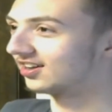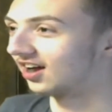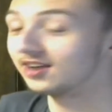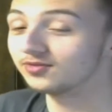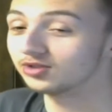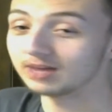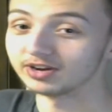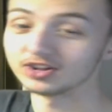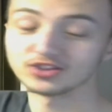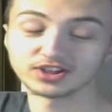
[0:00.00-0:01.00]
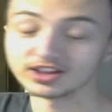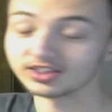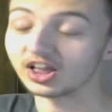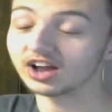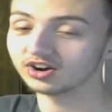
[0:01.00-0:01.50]
I never skip it.
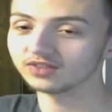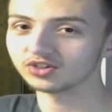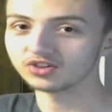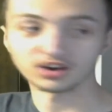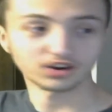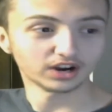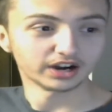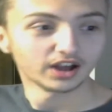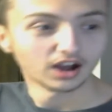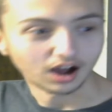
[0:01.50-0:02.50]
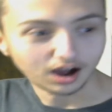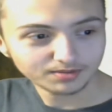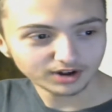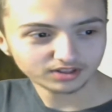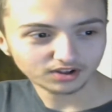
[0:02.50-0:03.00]
It's that good of a song. All right.
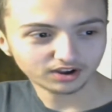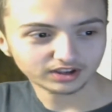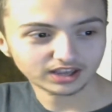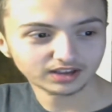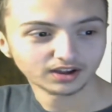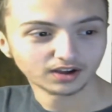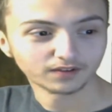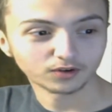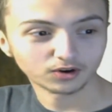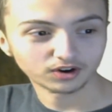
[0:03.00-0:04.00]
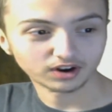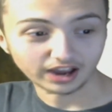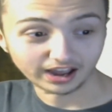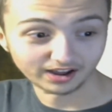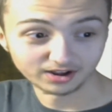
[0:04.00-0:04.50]
I'm done talking for
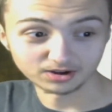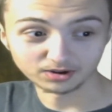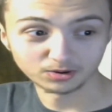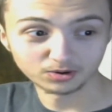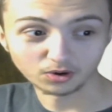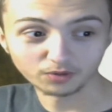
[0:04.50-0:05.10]
hopefully